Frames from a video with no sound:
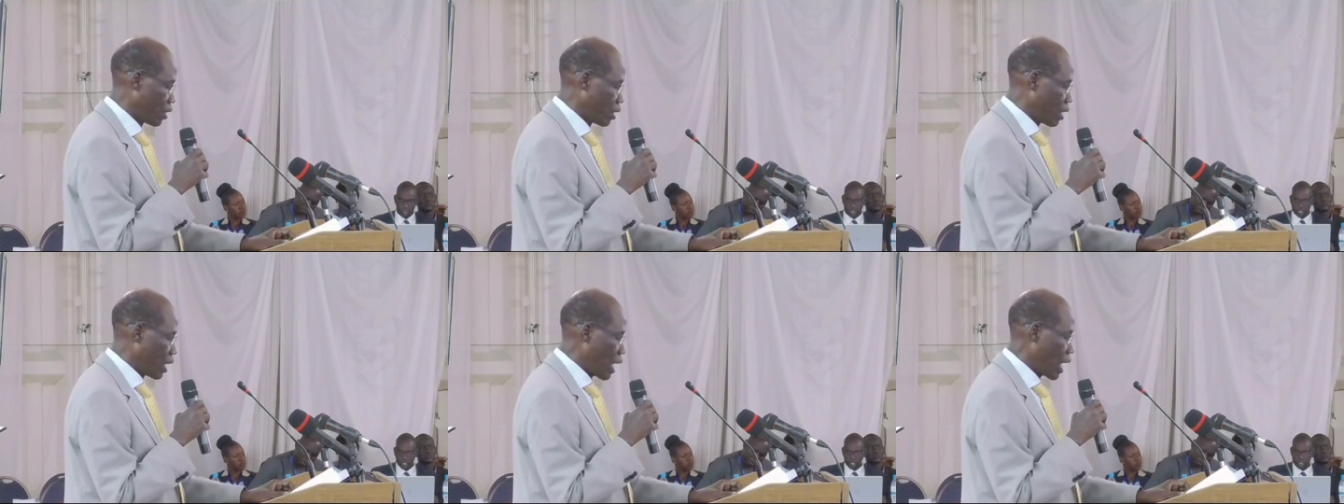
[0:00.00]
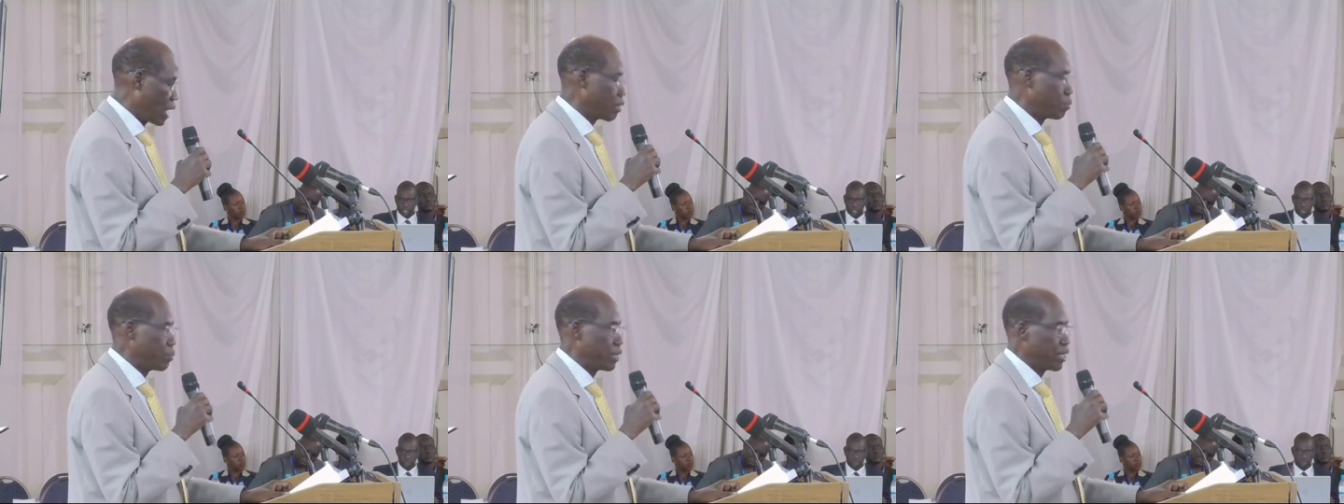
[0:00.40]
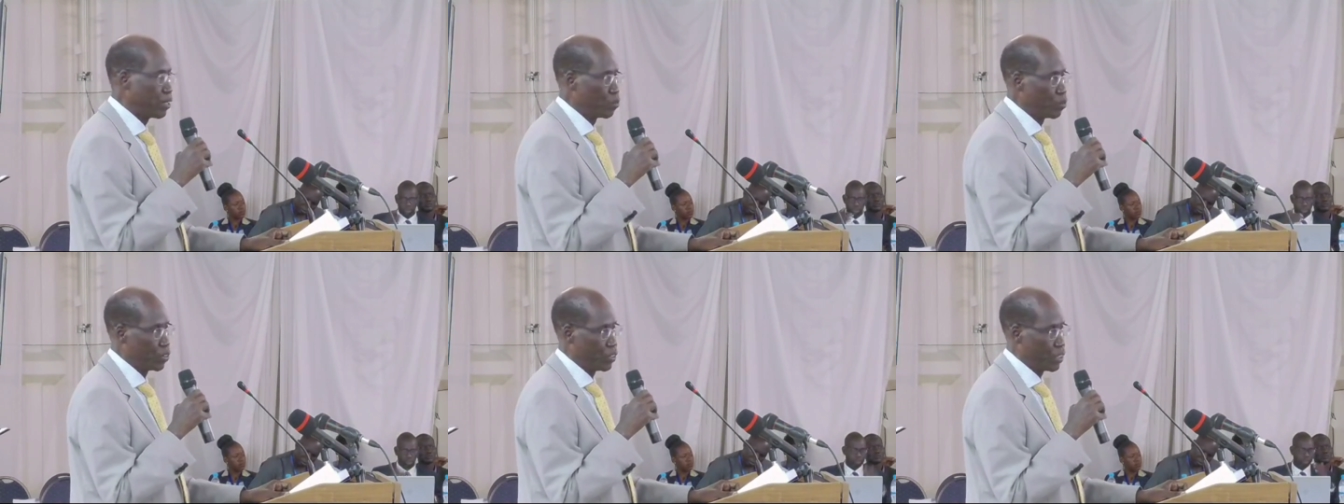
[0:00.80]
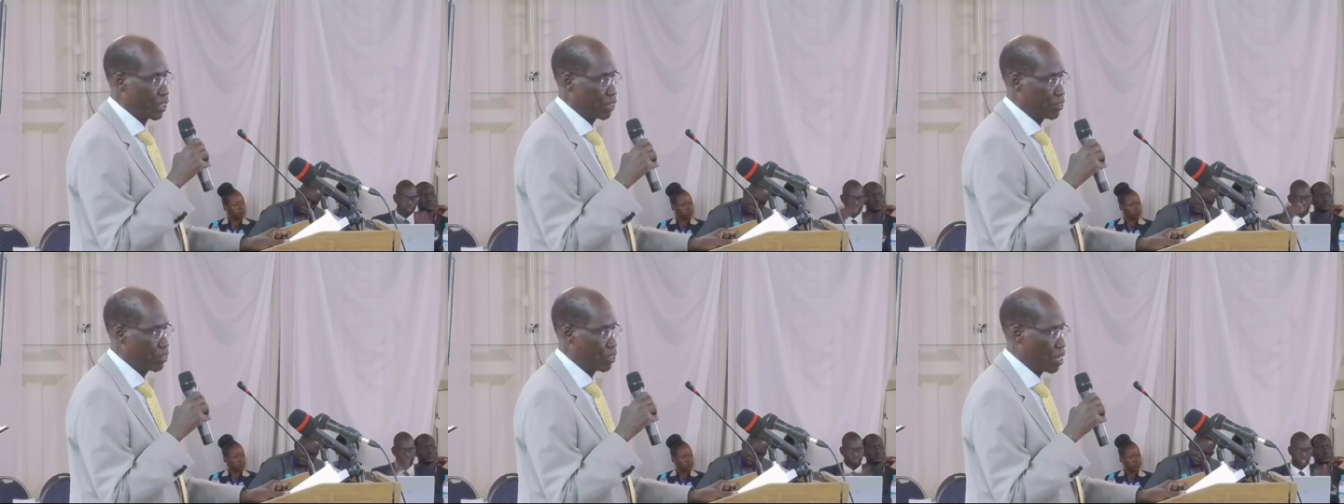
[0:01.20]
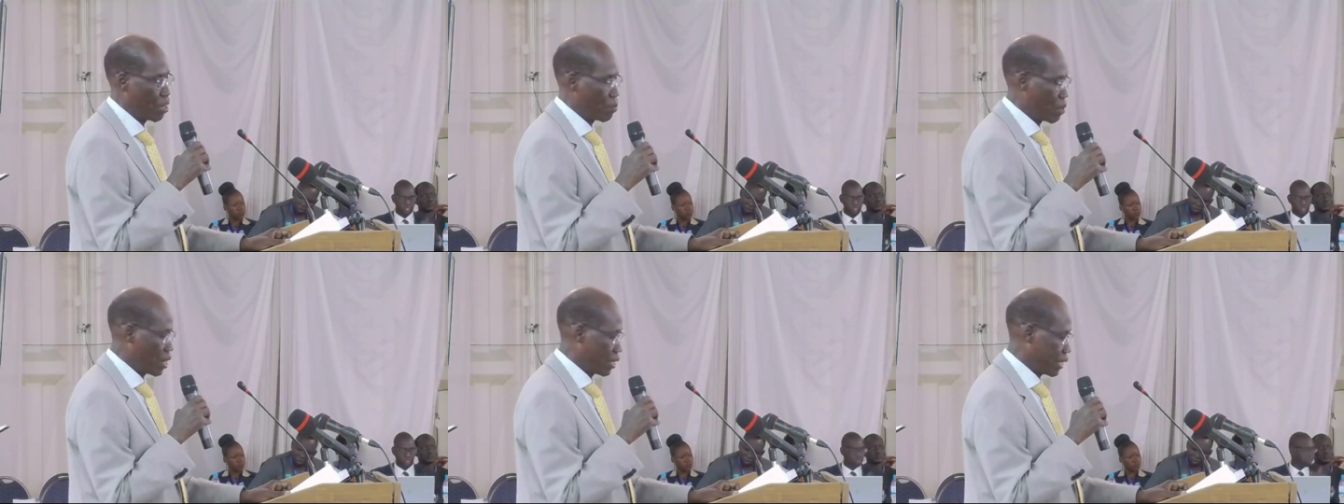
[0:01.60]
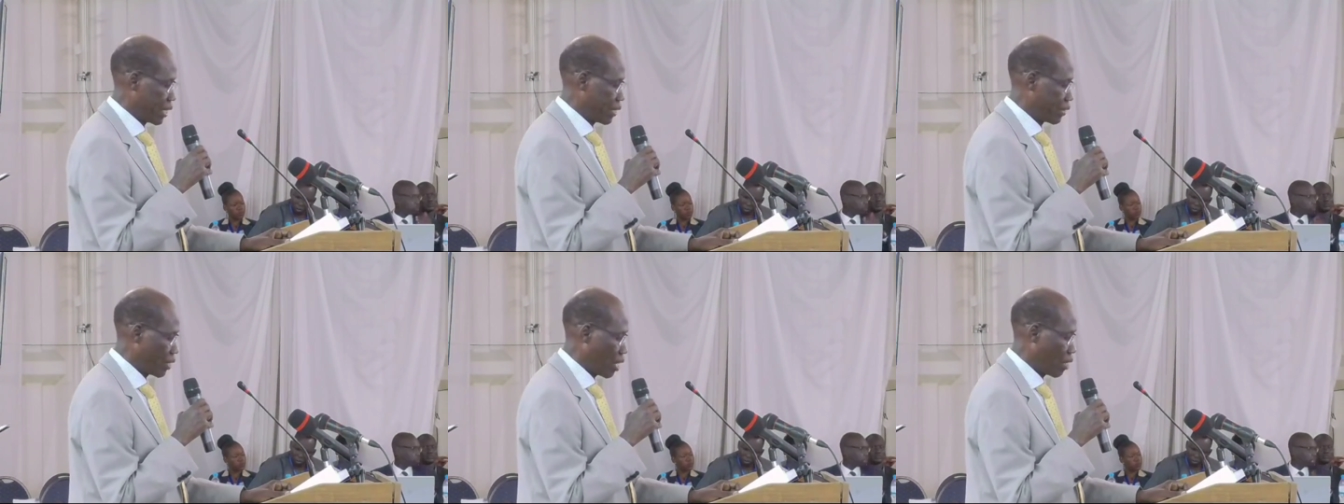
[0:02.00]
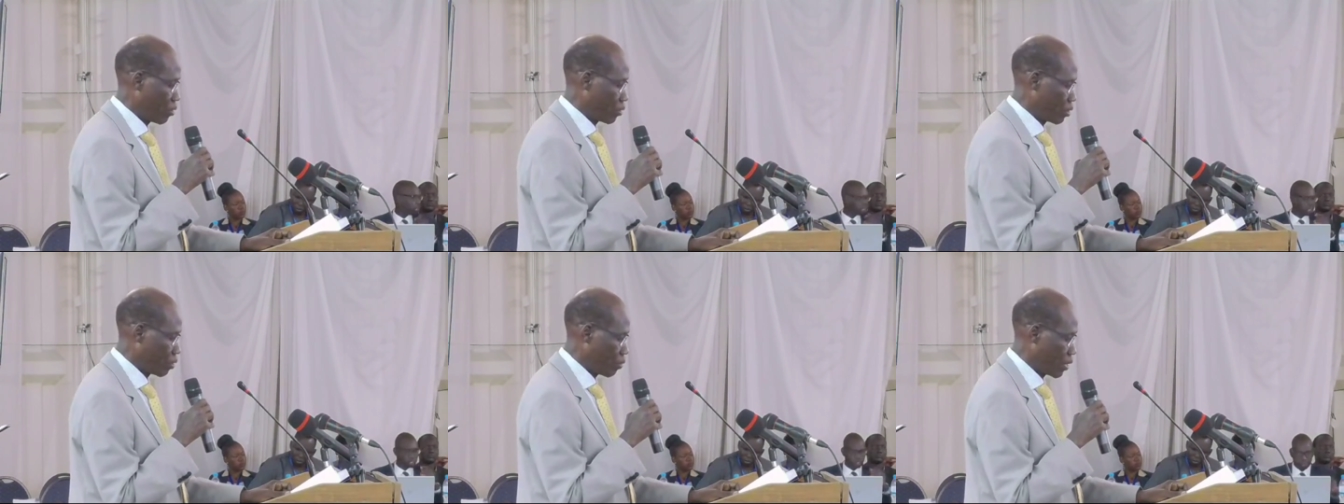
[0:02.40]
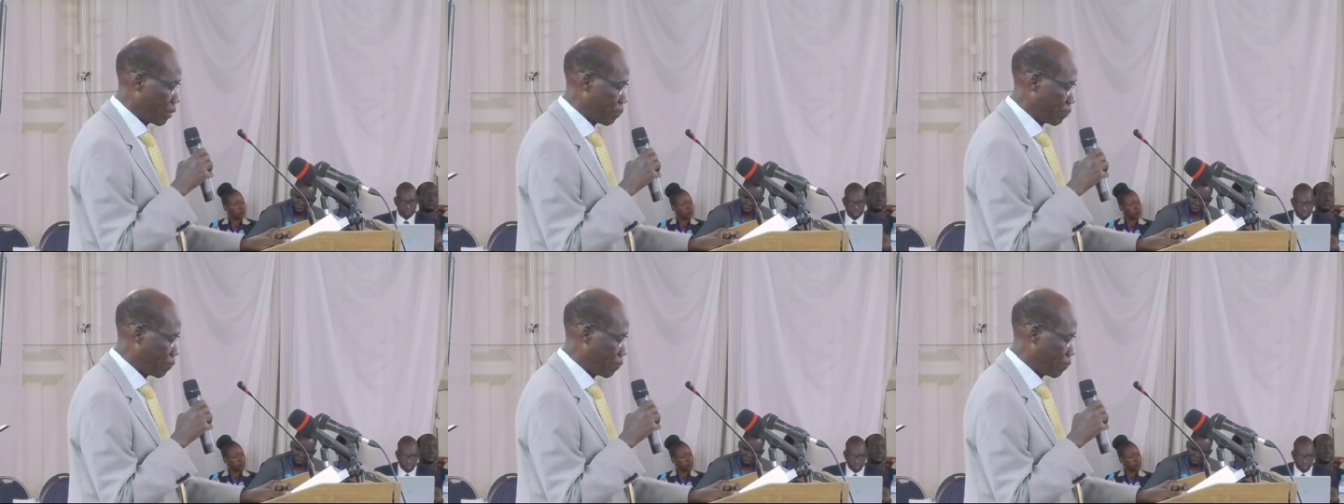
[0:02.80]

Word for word: and remained with just about 10,000 of them.